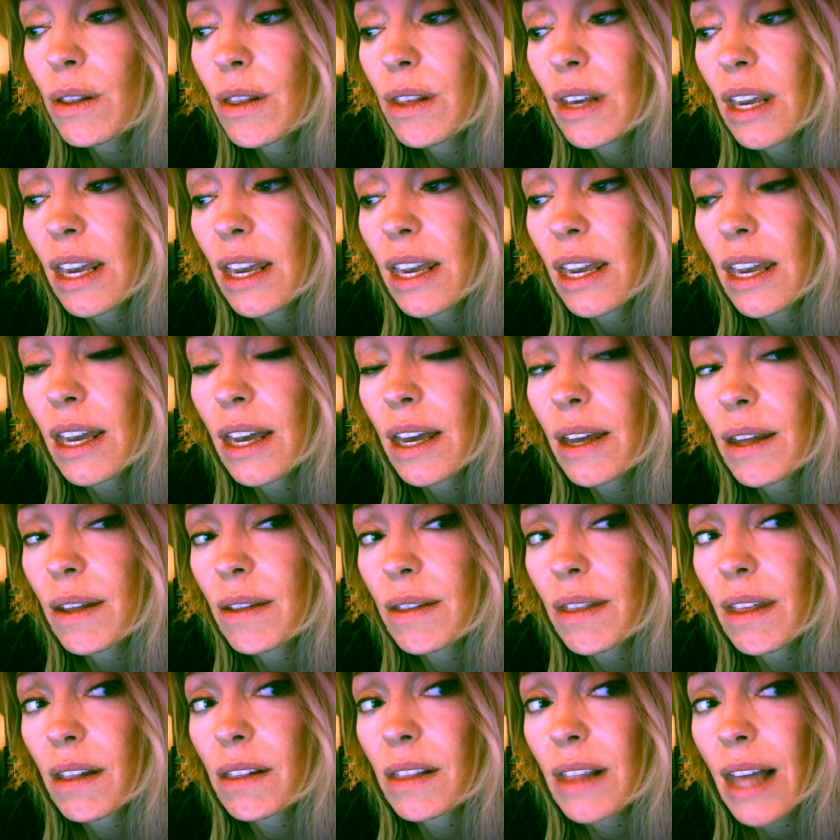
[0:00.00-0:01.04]

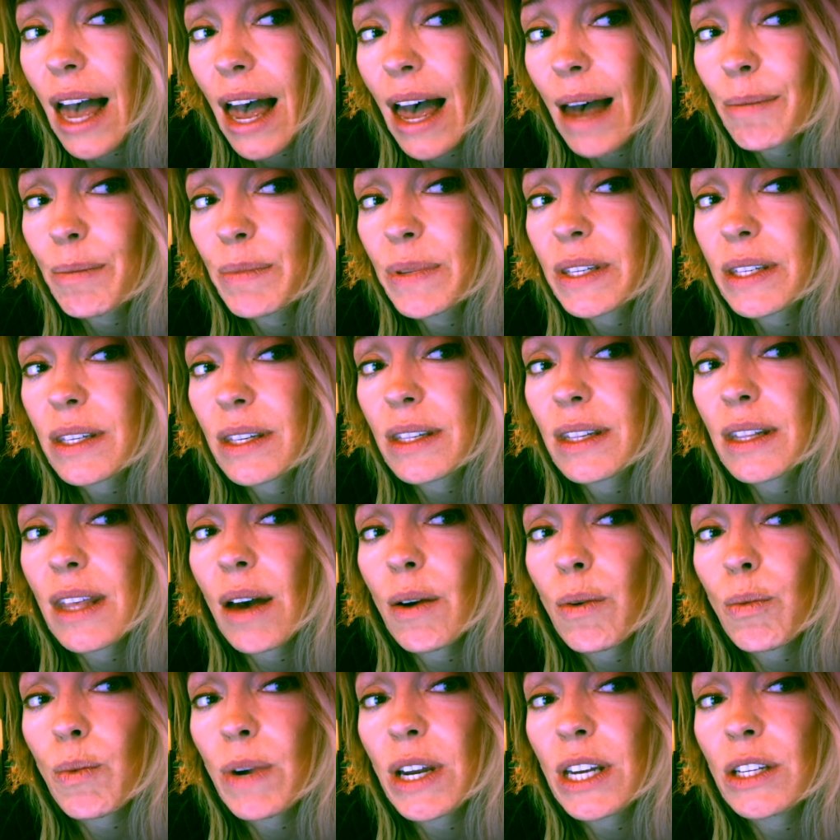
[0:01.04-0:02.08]
the labs
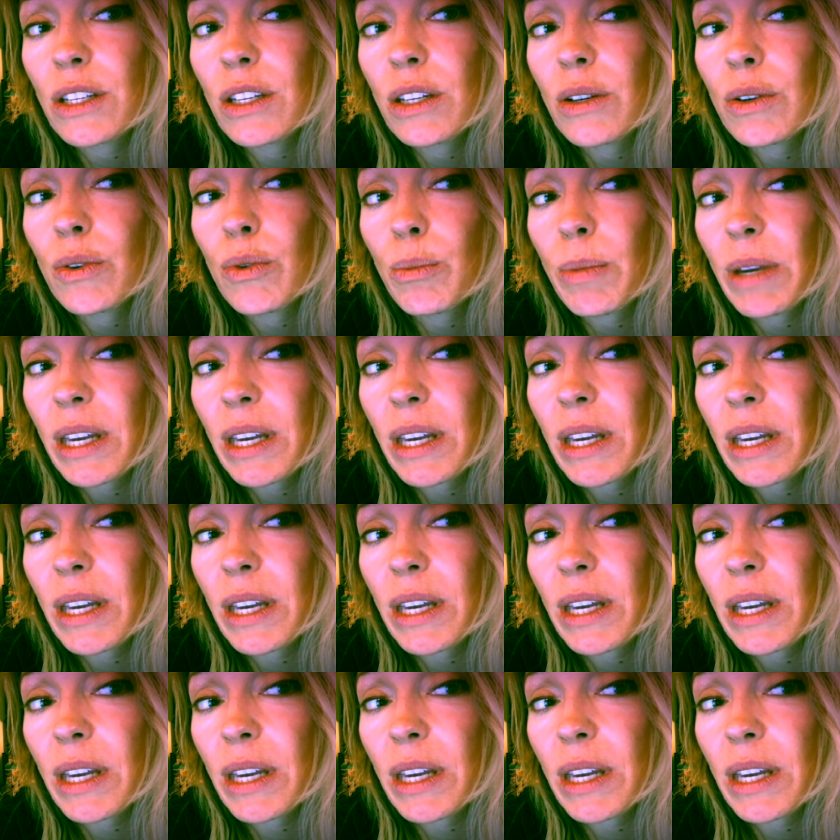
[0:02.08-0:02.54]
that we do,